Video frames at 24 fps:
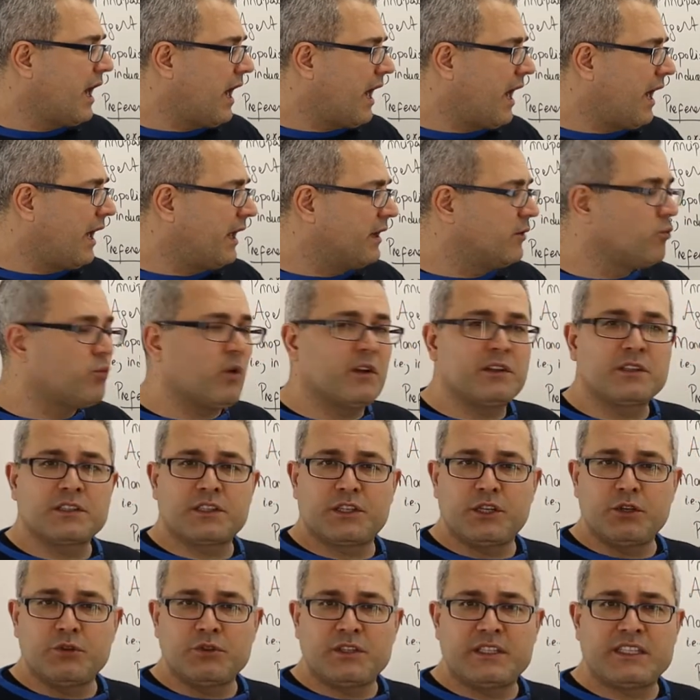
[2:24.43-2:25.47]
And
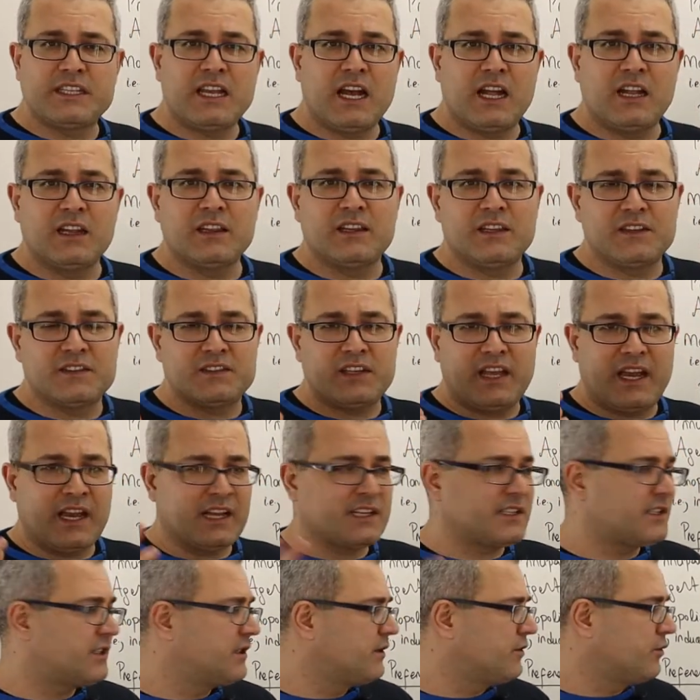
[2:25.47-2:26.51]
once you sell this
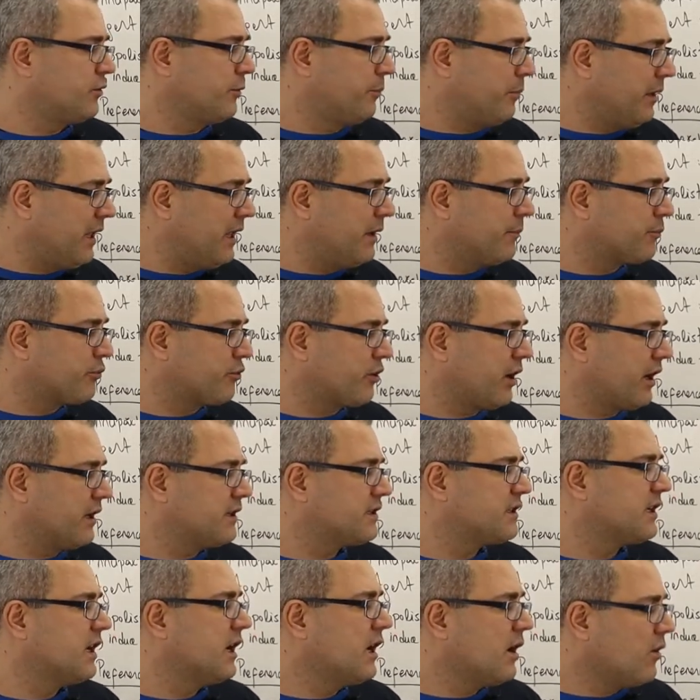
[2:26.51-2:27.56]
X to P
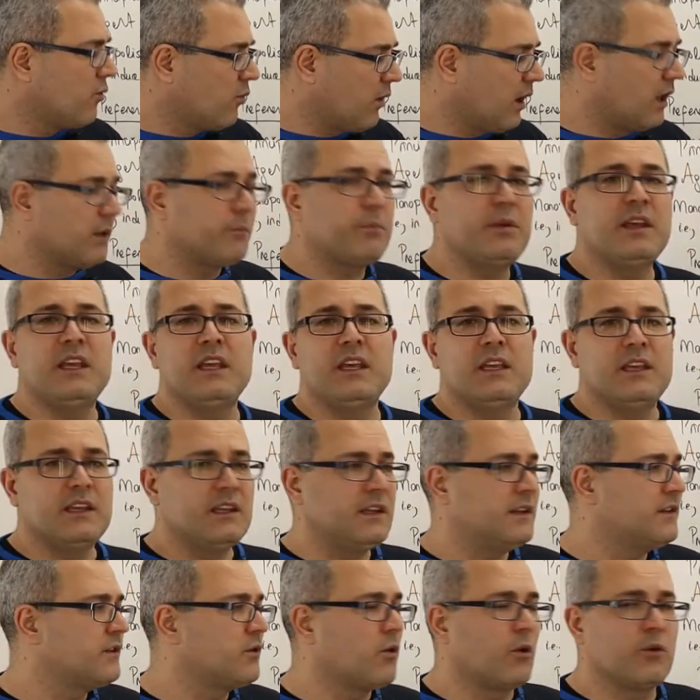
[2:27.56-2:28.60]
price, well, P
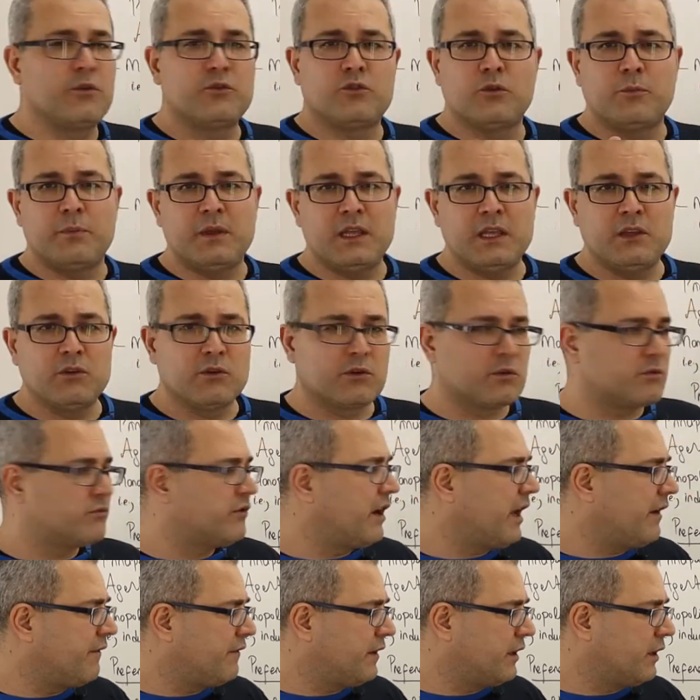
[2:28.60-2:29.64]
is going to be your
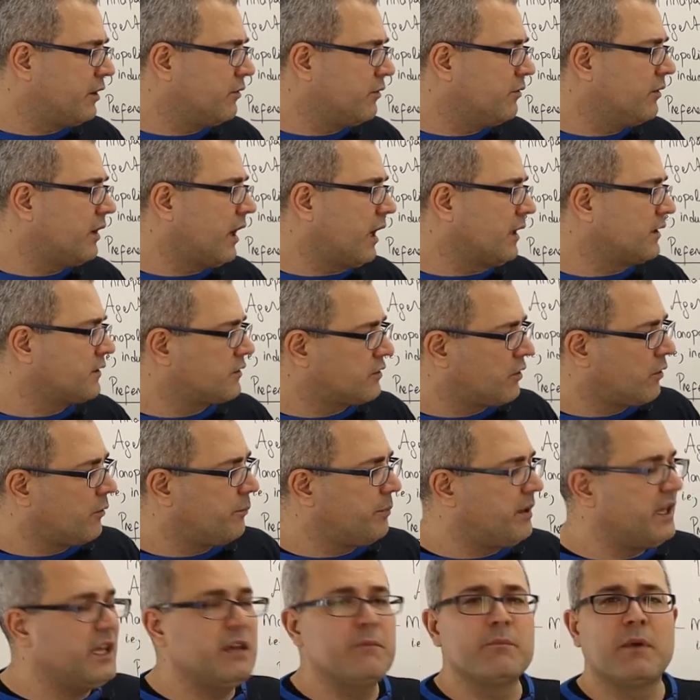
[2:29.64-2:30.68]
revenue. And so
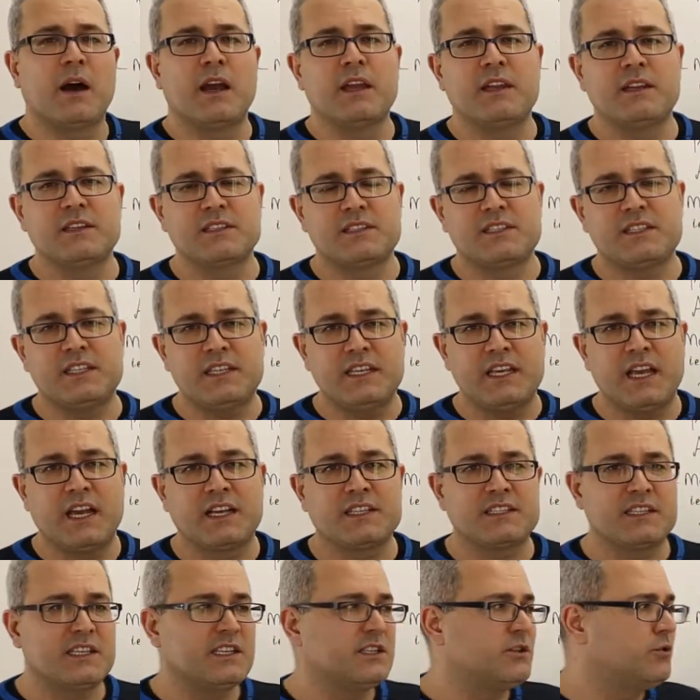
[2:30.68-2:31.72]
P minus
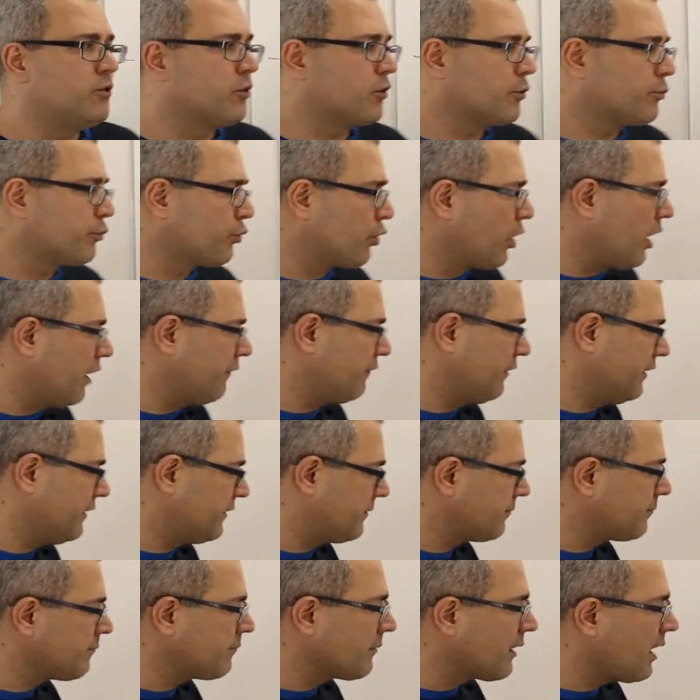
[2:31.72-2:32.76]
CX is your profit.
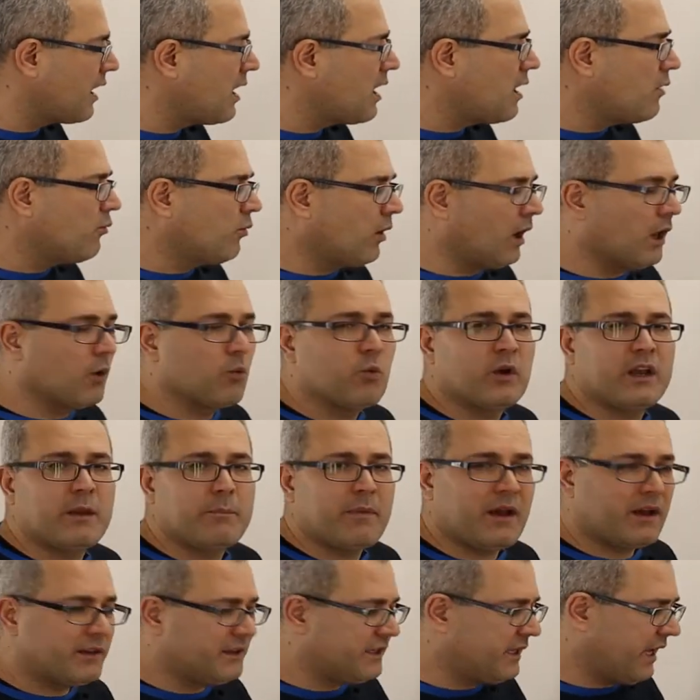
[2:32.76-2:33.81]
Well, what
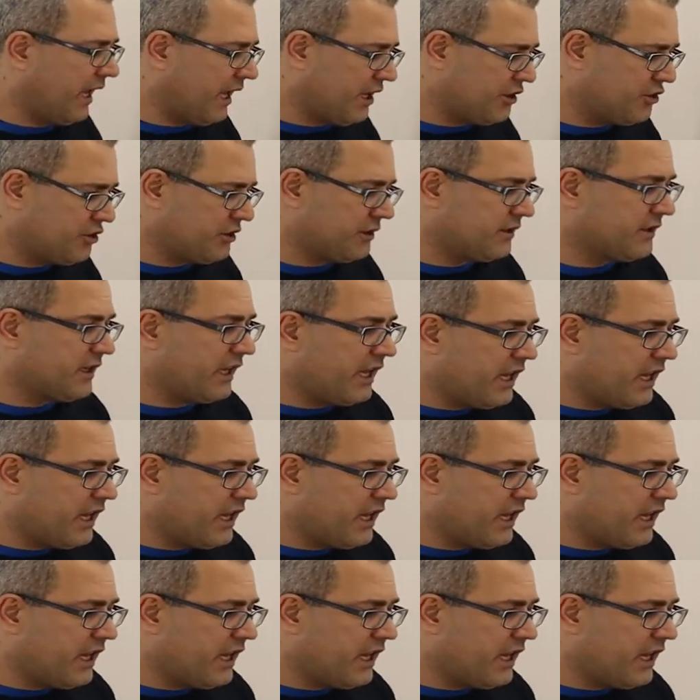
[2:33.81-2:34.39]
about the agent?